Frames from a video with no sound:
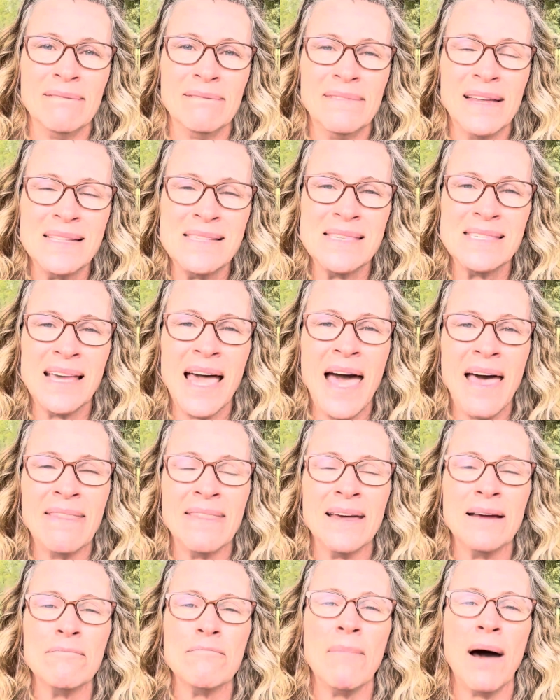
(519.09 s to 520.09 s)
That's sad
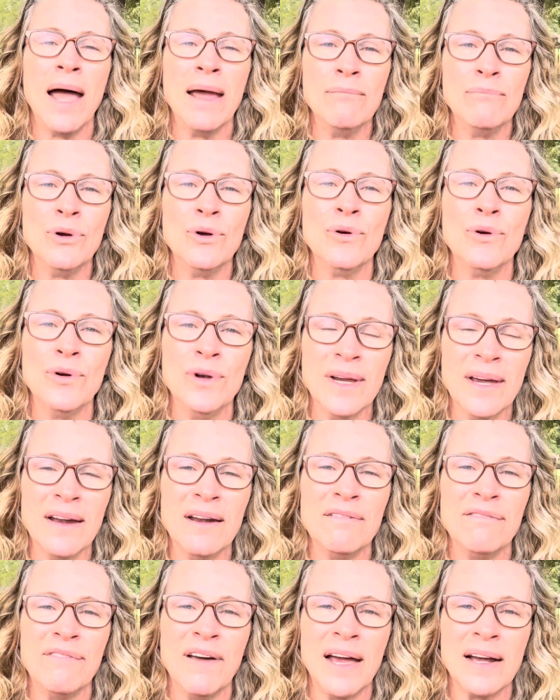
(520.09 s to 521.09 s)
that my mood can
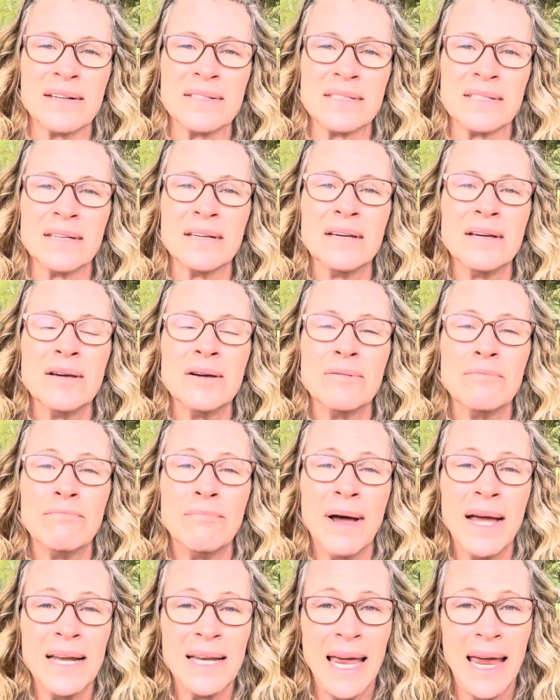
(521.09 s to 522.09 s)
affect
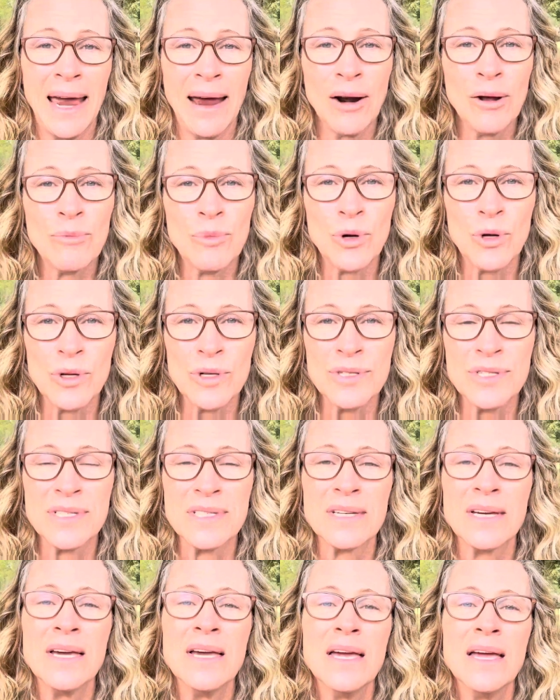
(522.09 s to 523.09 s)
my animals,